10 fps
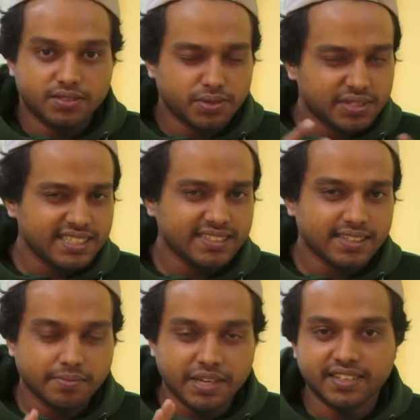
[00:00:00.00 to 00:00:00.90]
So these are
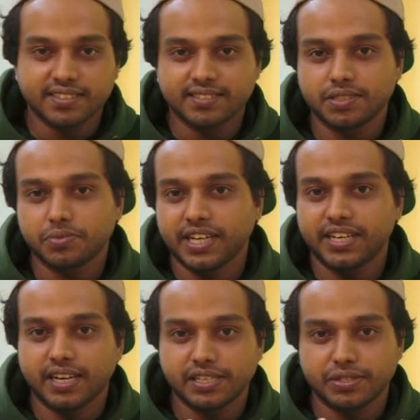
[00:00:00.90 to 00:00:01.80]
the main reasons
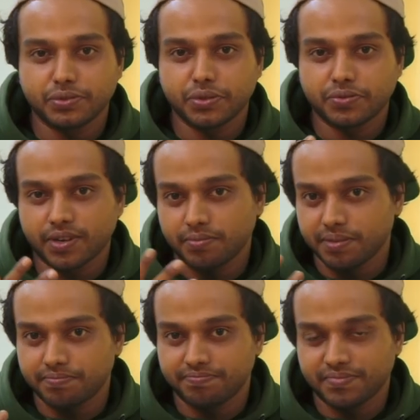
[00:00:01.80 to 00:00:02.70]
why I switched from
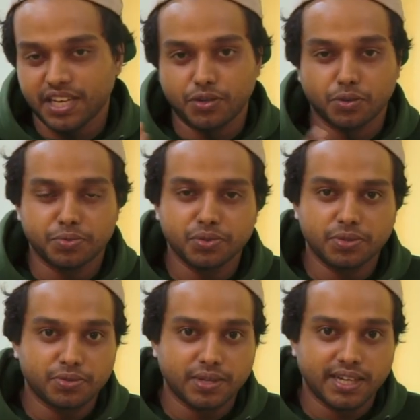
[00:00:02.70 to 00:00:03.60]
an Adobe
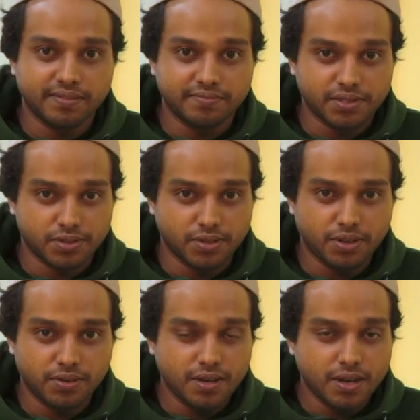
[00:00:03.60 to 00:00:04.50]
Suite to a
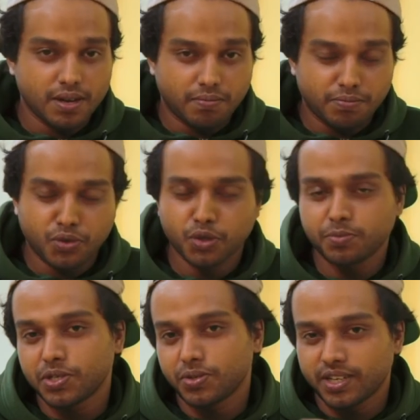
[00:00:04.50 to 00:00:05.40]
Resolve. Truth
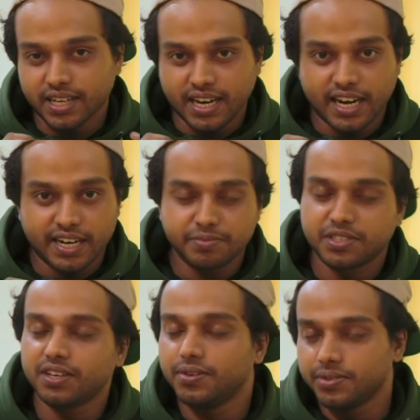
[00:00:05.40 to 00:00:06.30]
be told, I am
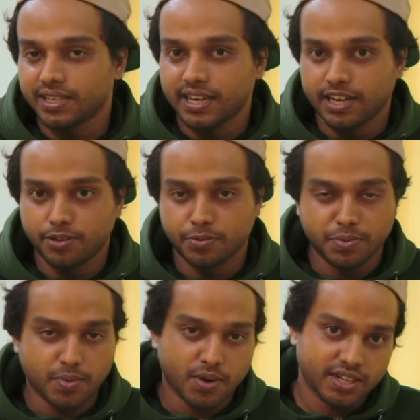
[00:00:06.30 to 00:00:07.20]
still using Adobe's
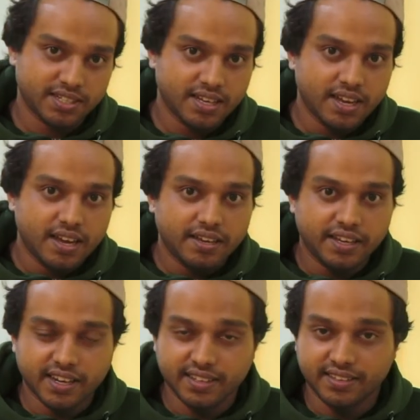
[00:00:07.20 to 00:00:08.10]
product
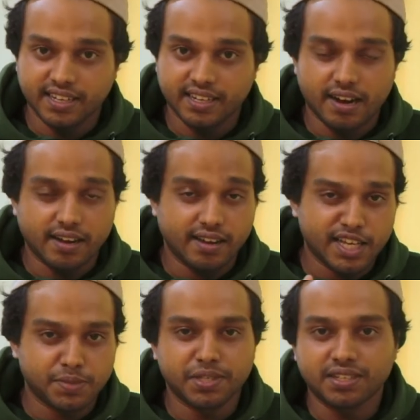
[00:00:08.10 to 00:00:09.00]
here and there,
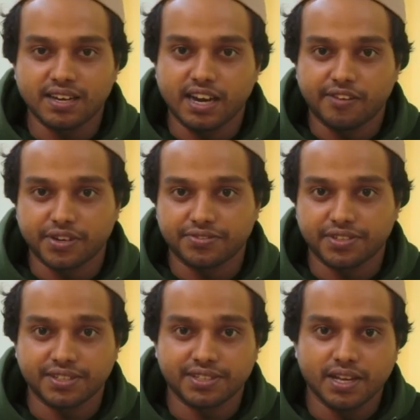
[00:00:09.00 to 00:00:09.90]
especially After
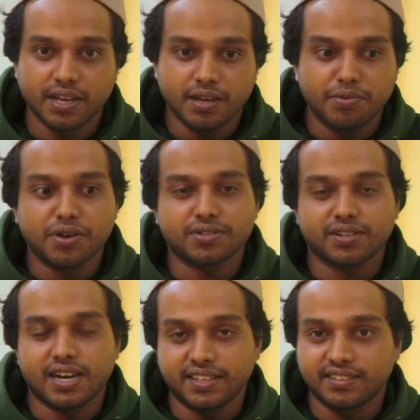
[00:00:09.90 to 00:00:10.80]
Effects, because
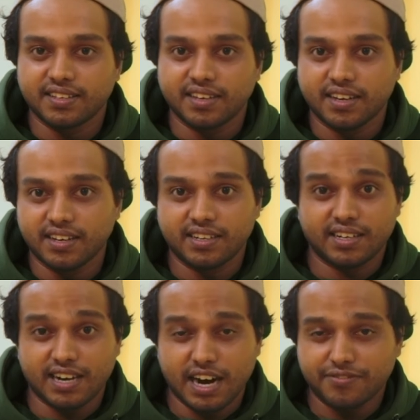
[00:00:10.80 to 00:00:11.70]
I think
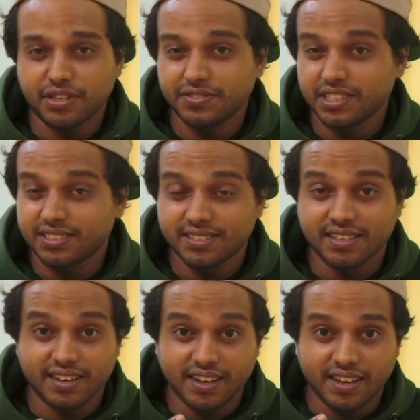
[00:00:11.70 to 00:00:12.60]
After Effects is
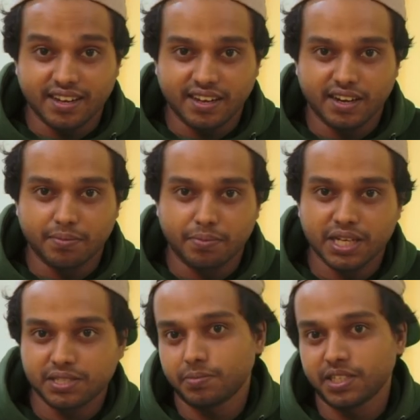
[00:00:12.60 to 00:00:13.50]
an
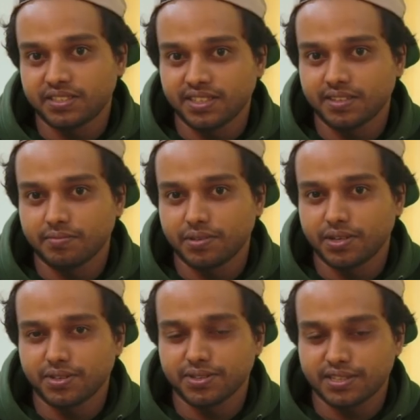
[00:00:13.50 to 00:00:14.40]
irreplaceable thing,
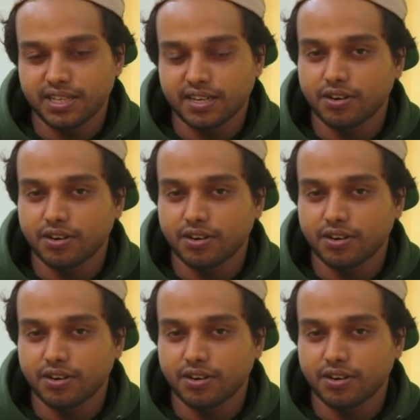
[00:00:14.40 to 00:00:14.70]
because there are